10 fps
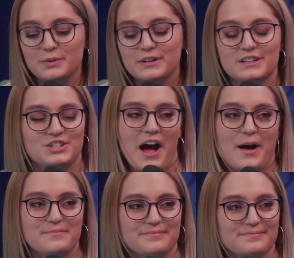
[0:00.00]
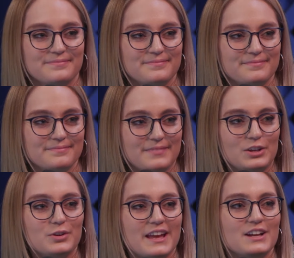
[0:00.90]
a good job. Like,
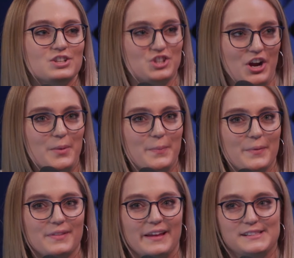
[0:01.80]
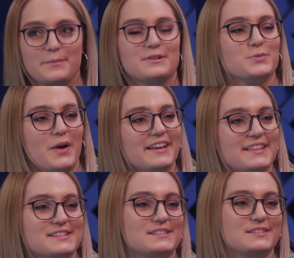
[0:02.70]
you can't chirp like someone's weight.
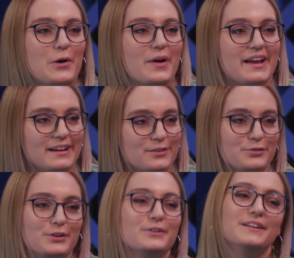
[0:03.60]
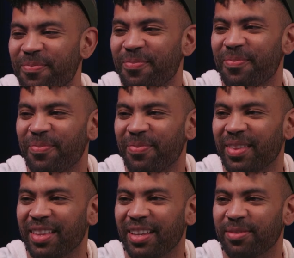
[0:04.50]
That's low hanging fruit. You know what I mean? Like,
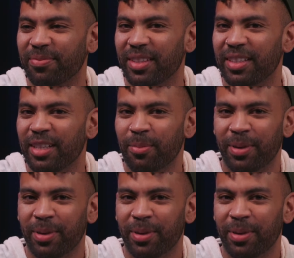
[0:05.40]
you can do better than that.